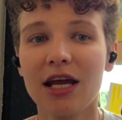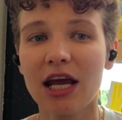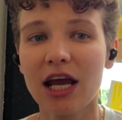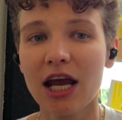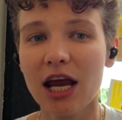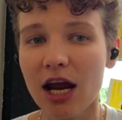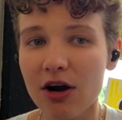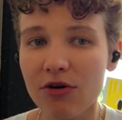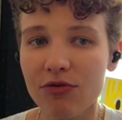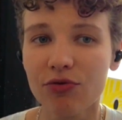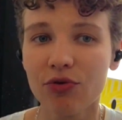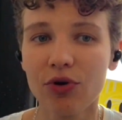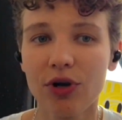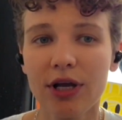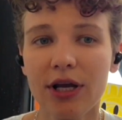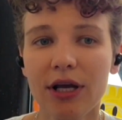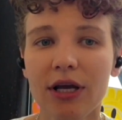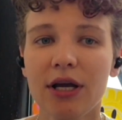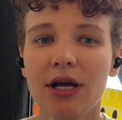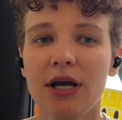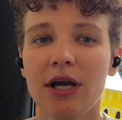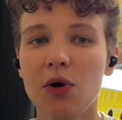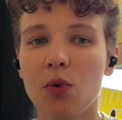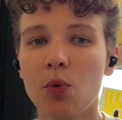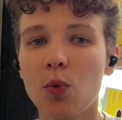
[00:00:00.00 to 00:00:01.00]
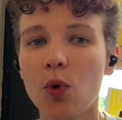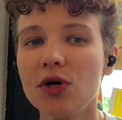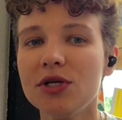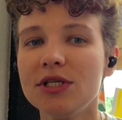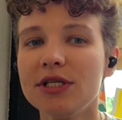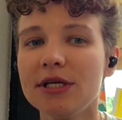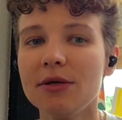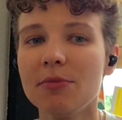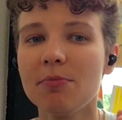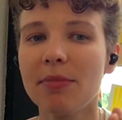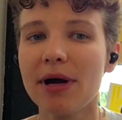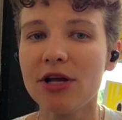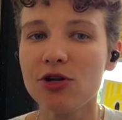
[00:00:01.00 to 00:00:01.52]
carefully
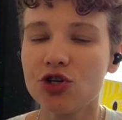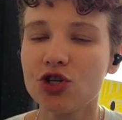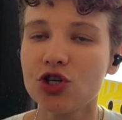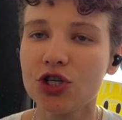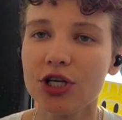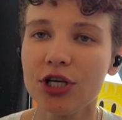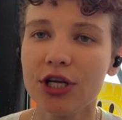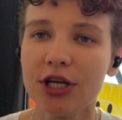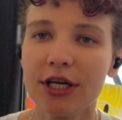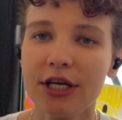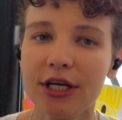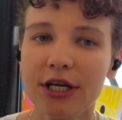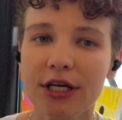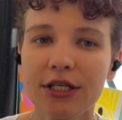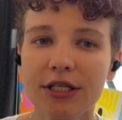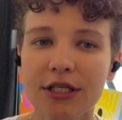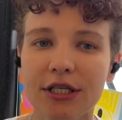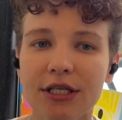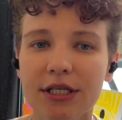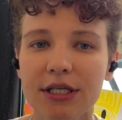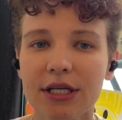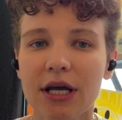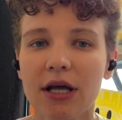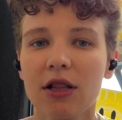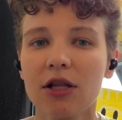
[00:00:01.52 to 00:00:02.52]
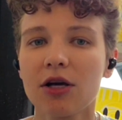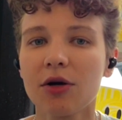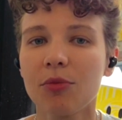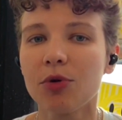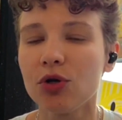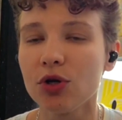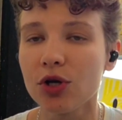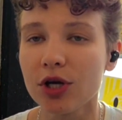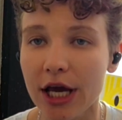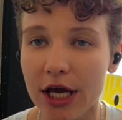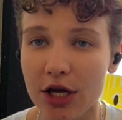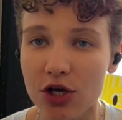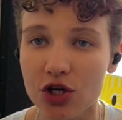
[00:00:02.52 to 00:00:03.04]
avoiding mentioning intercell
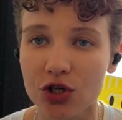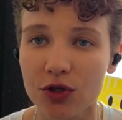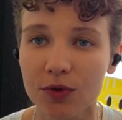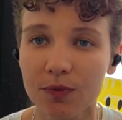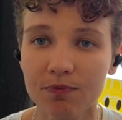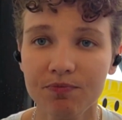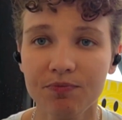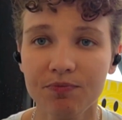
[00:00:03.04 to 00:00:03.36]
communication.